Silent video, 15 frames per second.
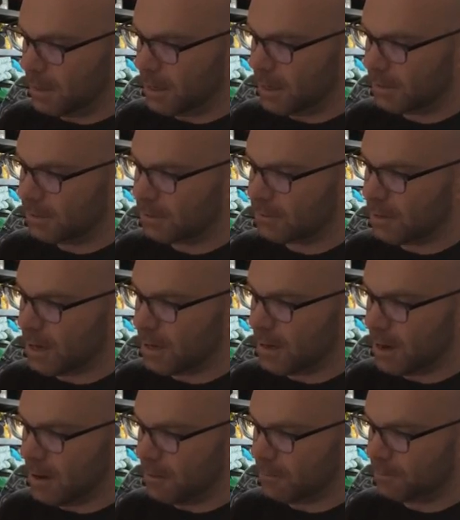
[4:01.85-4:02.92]
edges right
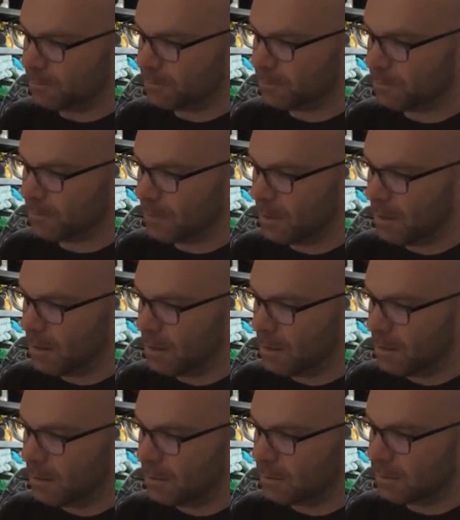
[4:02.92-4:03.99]
now.
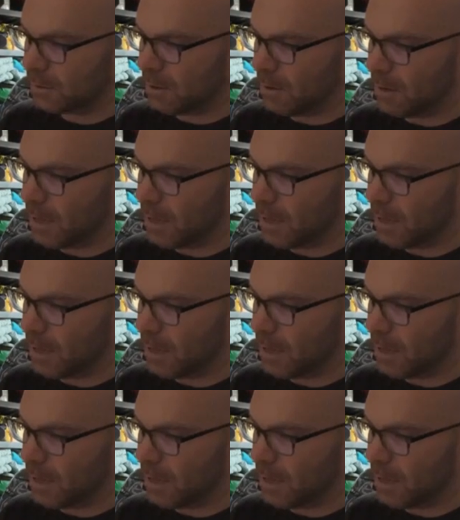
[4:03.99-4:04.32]
So